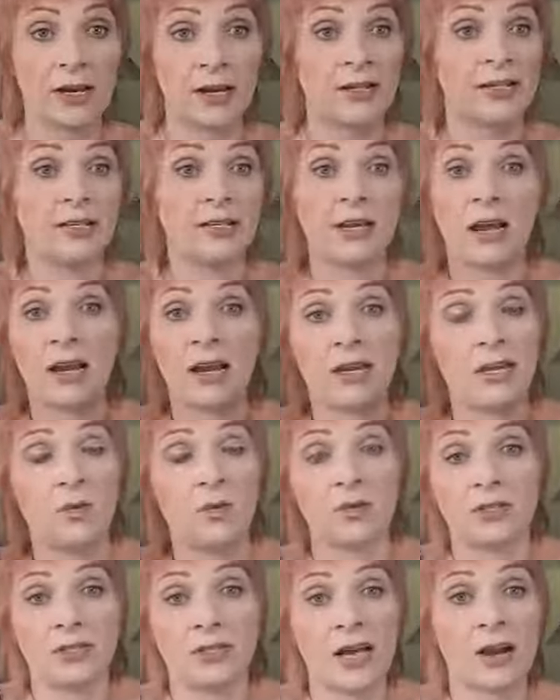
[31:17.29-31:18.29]
And he
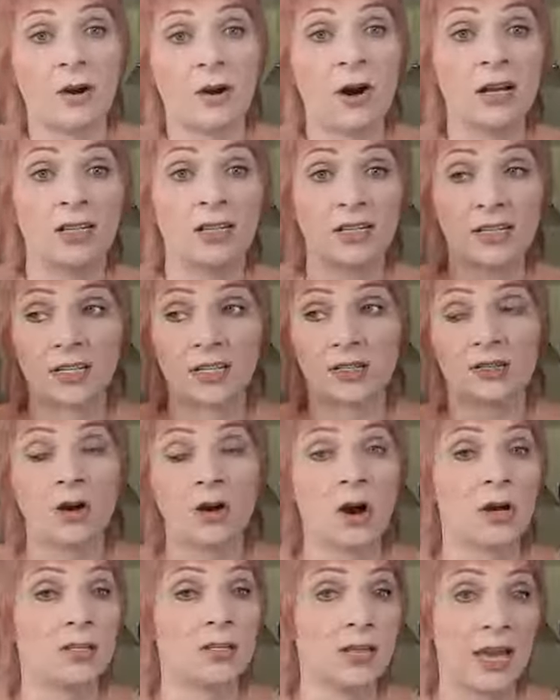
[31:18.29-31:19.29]
was dead on. 6
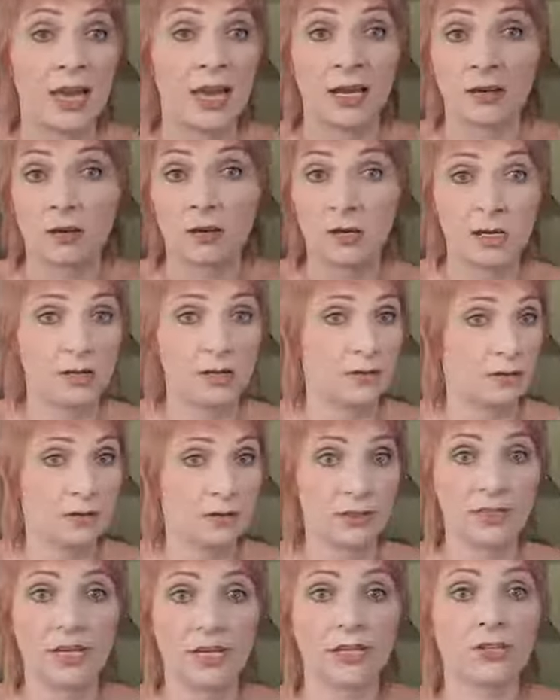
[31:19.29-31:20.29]
dogs hit
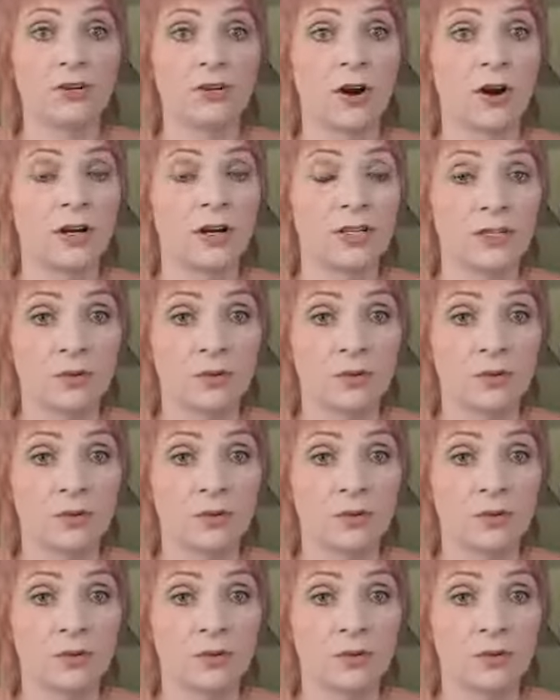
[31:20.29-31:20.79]
6 targets.